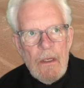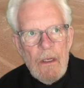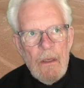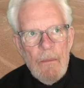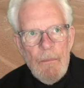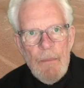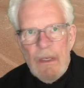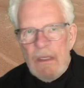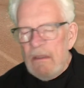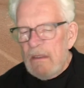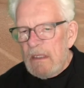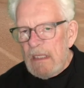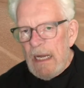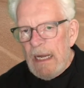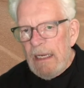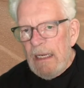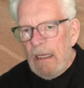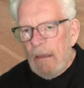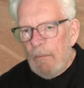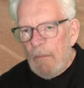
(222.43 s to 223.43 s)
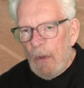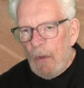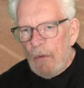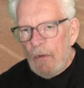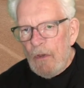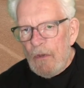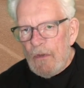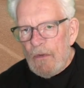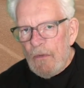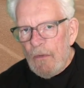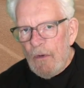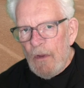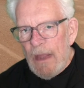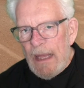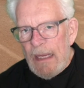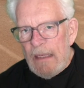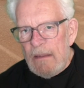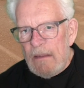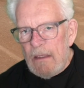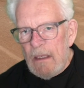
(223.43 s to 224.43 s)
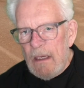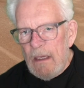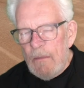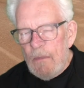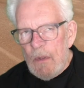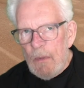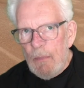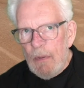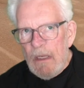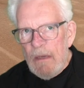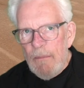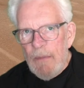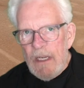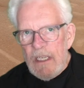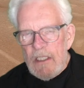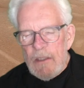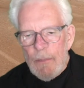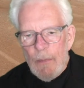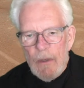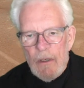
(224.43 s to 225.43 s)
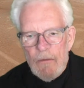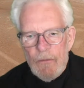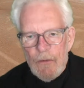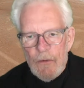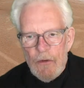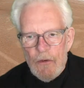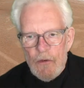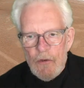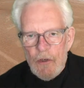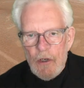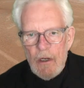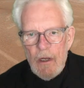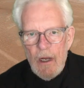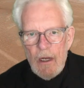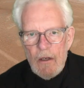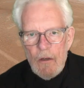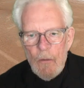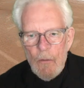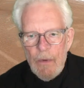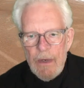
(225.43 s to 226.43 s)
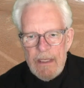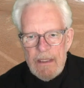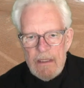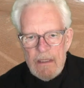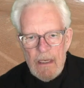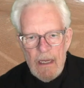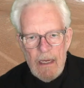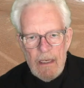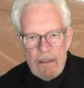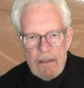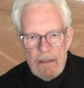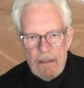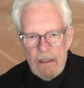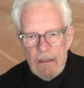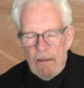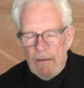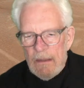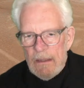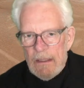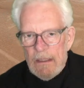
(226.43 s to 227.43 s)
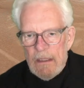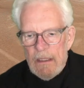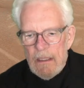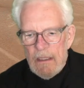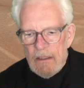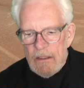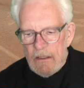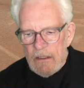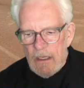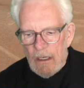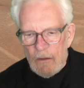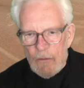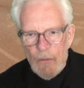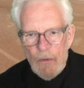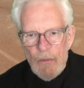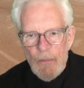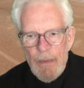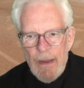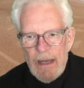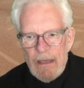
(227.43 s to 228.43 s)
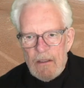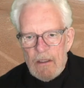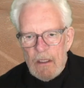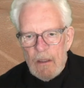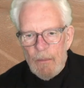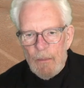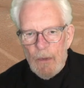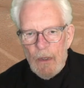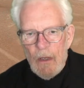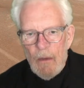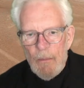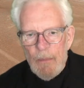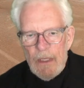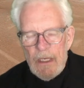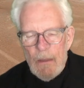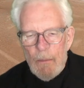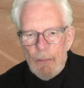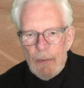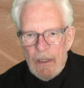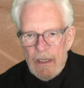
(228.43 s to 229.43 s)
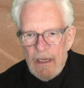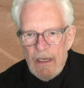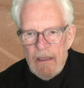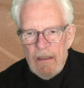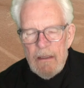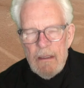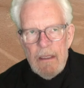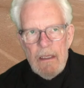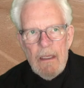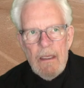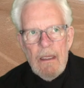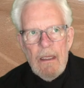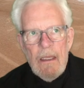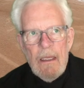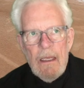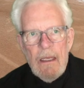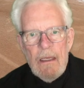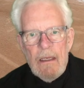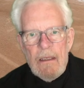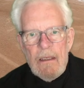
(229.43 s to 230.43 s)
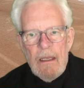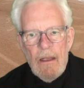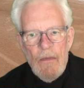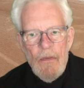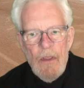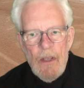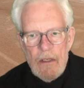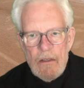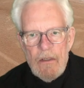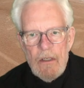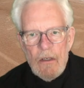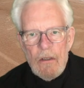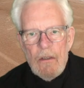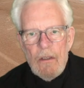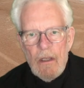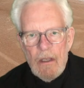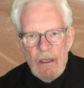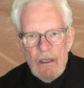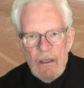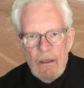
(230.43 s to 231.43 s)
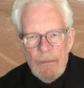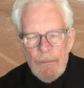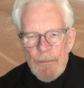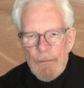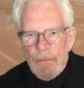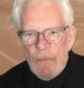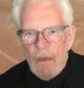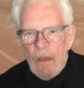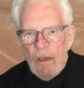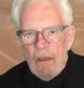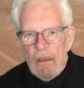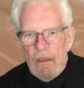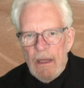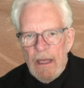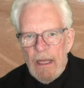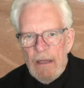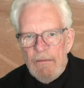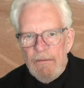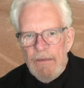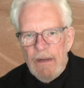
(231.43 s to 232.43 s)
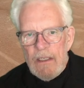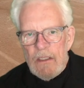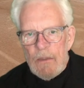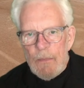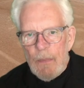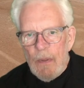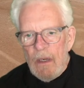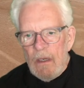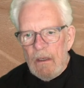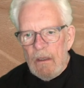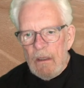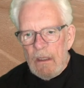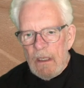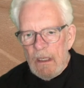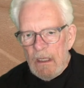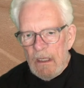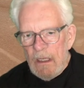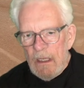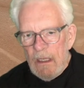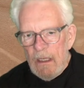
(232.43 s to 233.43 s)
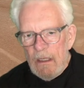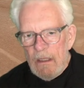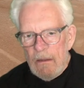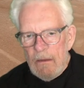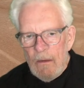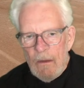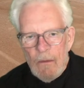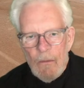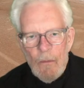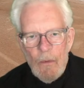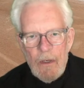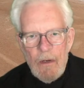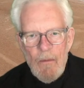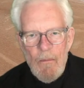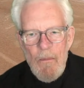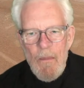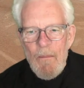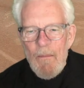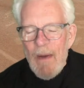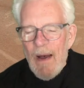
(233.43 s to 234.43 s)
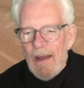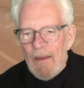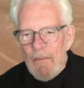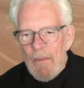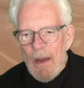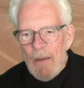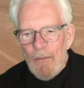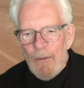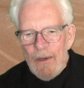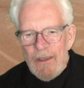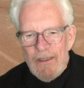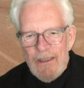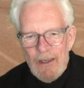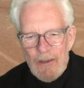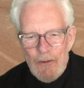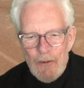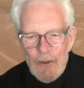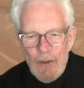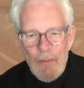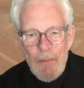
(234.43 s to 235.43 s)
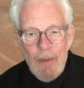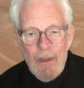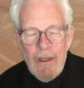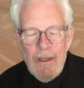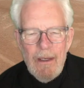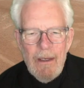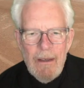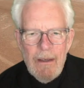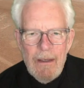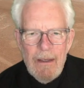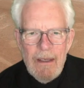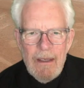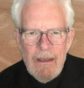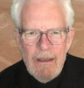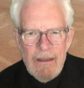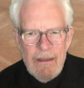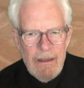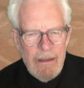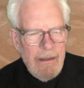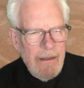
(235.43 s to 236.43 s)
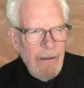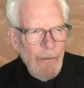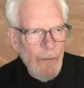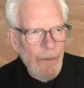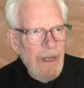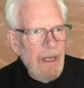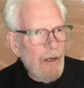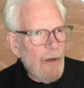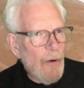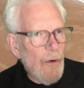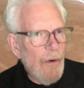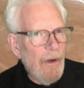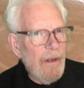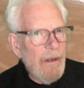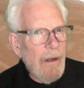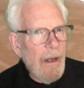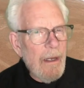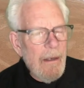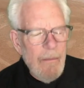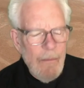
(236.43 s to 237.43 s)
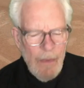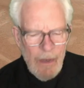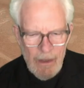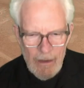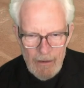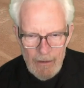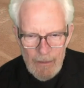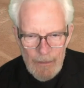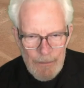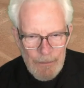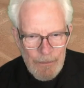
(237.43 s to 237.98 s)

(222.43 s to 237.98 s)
big signing bonus for that time to play baseball for the Chicago White Sox. He stuck with basketball, but he played in the Adult League at Vets Park, and one of my memories that should be a reoccurring nightmare,